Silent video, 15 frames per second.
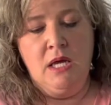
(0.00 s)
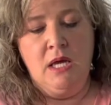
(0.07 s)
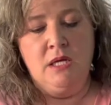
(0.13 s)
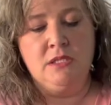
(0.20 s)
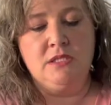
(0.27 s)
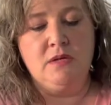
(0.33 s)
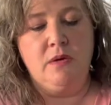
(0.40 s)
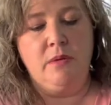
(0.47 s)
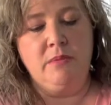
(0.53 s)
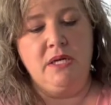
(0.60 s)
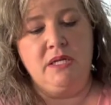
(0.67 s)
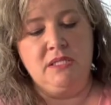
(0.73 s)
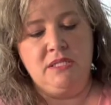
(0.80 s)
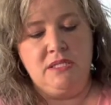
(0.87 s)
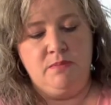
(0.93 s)
So I'm gonna
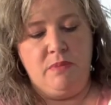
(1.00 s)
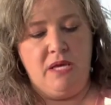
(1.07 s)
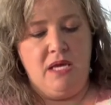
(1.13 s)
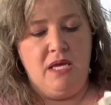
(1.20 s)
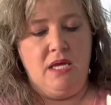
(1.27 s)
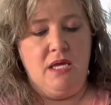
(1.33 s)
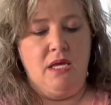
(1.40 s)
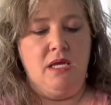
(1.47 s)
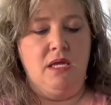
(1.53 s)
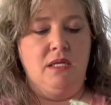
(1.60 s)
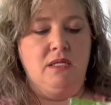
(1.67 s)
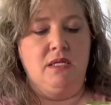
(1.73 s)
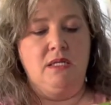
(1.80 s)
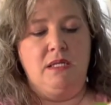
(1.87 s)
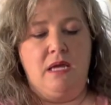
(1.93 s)
spend,
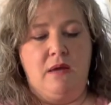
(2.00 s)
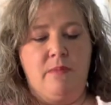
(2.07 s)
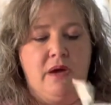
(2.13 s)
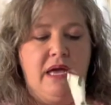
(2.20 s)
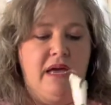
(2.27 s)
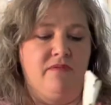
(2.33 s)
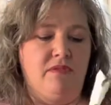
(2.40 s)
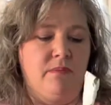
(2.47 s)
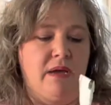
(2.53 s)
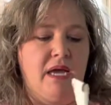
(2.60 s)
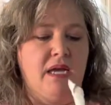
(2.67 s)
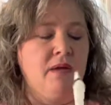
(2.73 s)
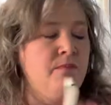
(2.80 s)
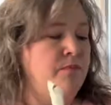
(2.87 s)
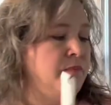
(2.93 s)
about half the bag.
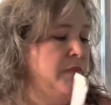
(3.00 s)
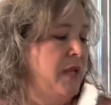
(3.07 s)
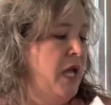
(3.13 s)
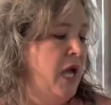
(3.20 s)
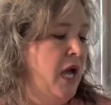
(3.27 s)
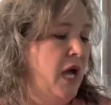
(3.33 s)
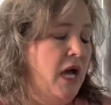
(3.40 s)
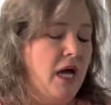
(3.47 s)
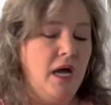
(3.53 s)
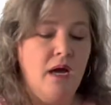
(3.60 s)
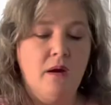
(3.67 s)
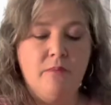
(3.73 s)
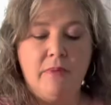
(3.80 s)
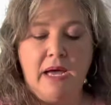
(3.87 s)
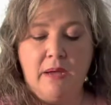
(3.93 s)

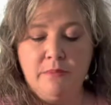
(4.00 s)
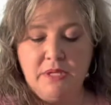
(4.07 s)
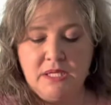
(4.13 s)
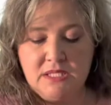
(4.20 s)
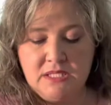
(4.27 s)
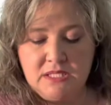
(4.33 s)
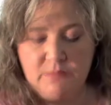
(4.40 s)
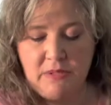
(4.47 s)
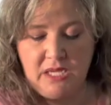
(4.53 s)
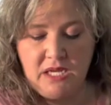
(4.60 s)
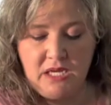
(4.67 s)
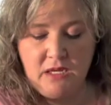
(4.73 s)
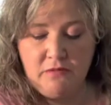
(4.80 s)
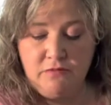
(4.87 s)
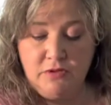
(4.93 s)
I'm gonna spend
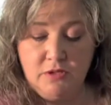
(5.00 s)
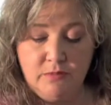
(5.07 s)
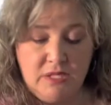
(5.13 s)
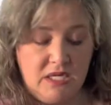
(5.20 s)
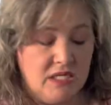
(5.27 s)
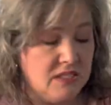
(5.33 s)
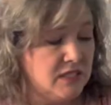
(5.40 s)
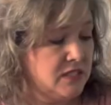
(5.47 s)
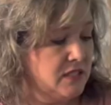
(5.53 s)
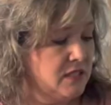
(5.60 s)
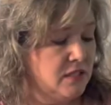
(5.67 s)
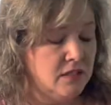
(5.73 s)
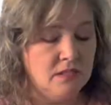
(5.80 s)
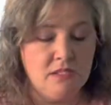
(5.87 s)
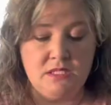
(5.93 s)
a few minutes
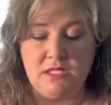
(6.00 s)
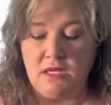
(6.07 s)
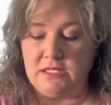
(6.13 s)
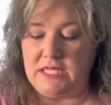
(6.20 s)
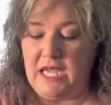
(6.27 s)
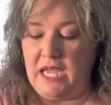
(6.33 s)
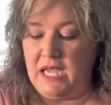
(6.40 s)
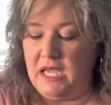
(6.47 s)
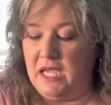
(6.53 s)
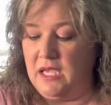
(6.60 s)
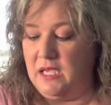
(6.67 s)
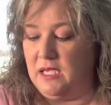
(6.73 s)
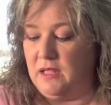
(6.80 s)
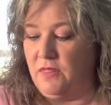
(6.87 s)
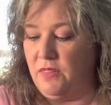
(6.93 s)

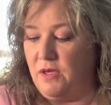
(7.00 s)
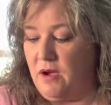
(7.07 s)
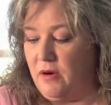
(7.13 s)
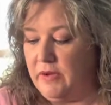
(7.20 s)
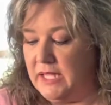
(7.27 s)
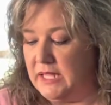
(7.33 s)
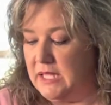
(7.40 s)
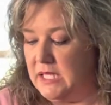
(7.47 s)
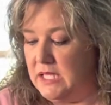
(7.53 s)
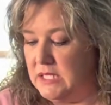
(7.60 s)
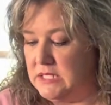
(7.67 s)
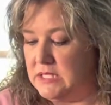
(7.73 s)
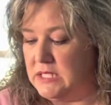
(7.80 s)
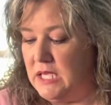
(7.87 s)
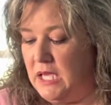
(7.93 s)
sauteing and thawing
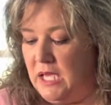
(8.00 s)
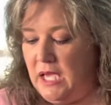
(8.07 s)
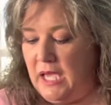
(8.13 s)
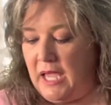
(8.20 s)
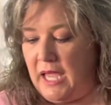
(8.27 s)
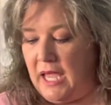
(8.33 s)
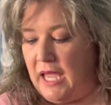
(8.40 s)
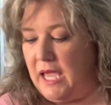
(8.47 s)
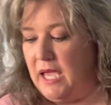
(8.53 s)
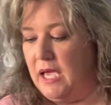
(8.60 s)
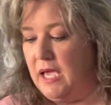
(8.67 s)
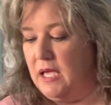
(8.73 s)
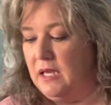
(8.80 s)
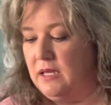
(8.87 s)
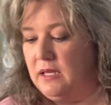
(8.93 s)
this
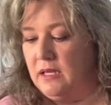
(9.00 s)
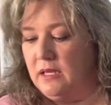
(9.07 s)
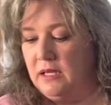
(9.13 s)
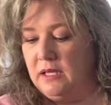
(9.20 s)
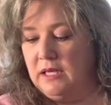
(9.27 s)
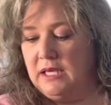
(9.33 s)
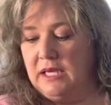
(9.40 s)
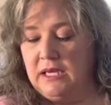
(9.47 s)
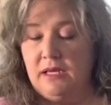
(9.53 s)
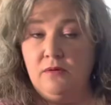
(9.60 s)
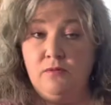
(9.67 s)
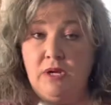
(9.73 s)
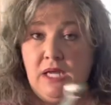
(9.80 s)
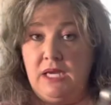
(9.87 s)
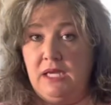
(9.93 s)
and getting it
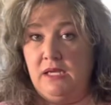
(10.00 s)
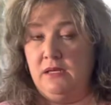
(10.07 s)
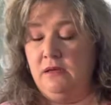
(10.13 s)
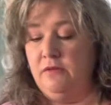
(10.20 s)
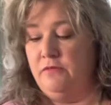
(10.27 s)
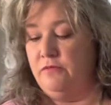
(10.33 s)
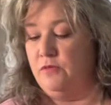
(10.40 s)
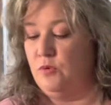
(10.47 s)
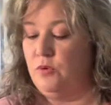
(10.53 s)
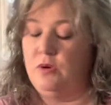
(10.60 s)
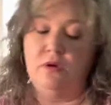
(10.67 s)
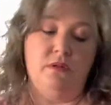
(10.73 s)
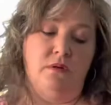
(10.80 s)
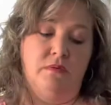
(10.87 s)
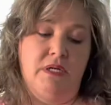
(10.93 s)
ready for
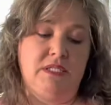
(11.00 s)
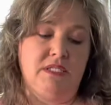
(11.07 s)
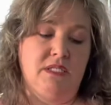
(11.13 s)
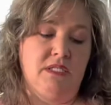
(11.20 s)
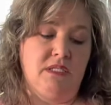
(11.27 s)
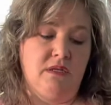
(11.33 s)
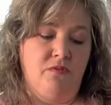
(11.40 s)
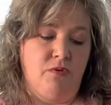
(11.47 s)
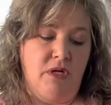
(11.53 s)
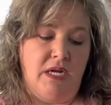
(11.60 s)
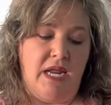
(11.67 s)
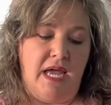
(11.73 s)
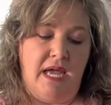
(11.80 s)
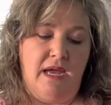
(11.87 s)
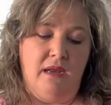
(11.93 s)
the rest of the stuff we're gonna
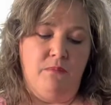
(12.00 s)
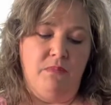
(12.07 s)
add.